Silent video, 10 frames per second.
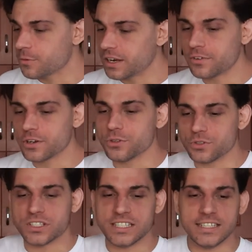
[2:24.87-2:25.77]
whenever you
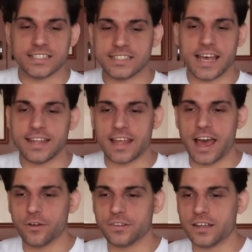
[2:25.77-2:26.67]
see Seth
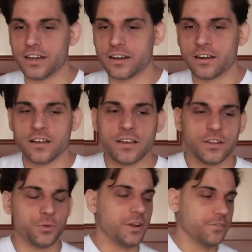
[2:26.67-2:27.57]
out there,
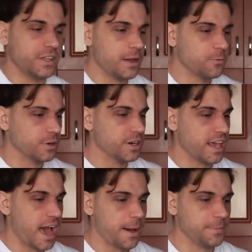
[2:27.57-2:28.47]
three of them were
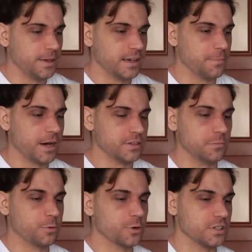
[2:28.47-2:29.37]
yapping about
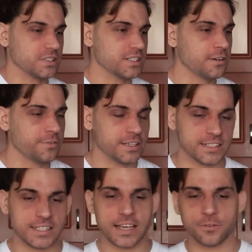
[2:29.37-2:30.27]
important stuff, and
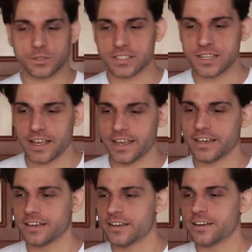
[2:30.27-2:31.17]
Seth was
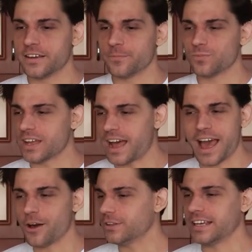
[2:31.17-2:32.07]
like the
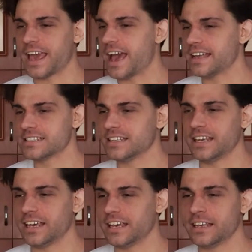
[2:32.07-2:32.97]
outcast
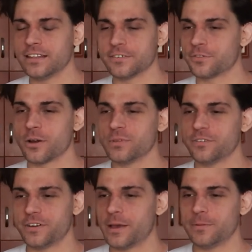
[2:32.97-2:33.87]
kid from the
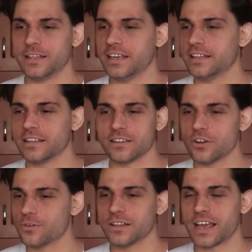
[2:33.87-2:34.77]
family that
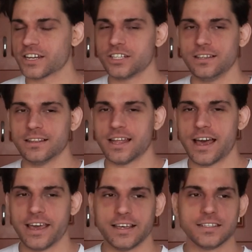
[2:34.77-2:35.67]
no one actually
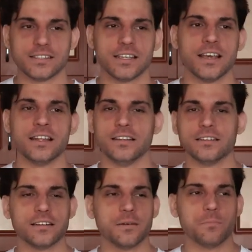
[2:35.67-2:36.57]
likes,
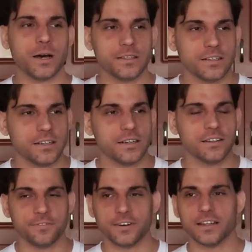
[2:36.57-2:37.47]
neither the mother,
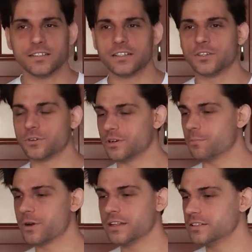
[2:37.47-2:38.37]
the father, or the
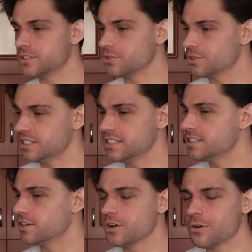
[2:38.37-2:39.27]
brothers or
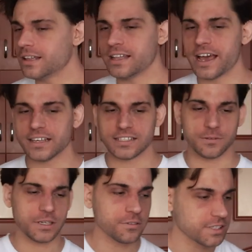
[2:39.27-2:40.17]
sister. No one likes
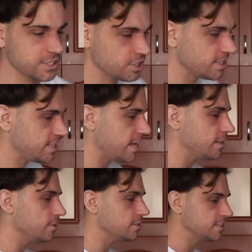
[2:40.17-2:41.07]
him. He was just
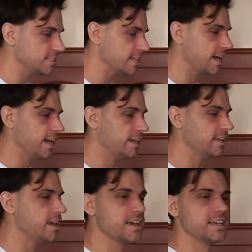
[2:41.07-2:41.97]
standing on the side,
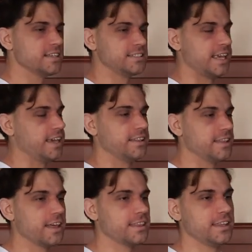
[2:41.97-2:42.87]
saying
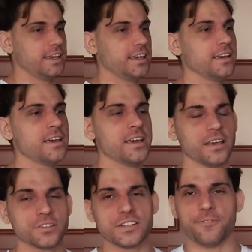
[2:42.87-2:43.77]
nothing.
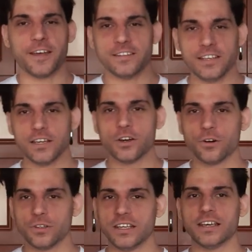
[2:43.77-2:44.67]
He was defending
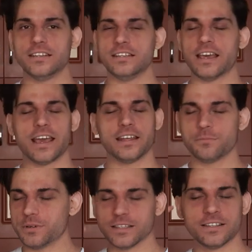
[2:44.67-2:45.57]
Cody at the
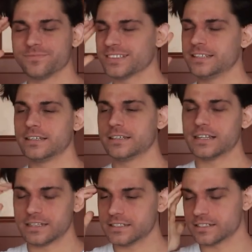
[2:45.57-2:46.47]
end, but
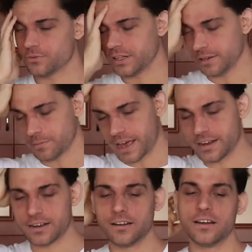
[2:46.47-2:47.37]
that doesn't really
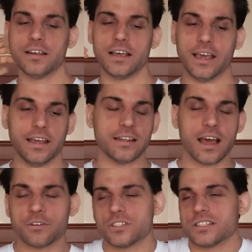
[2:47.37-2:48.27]
matter. And
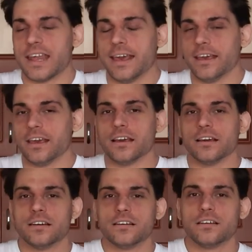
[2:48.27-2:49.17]
I was just thinking,
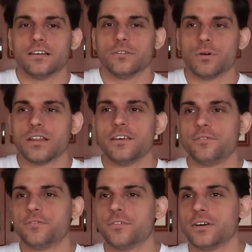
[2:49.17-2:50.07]
what
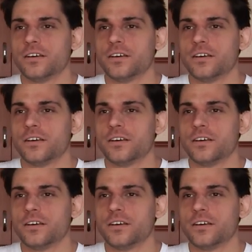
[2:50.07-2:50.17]
if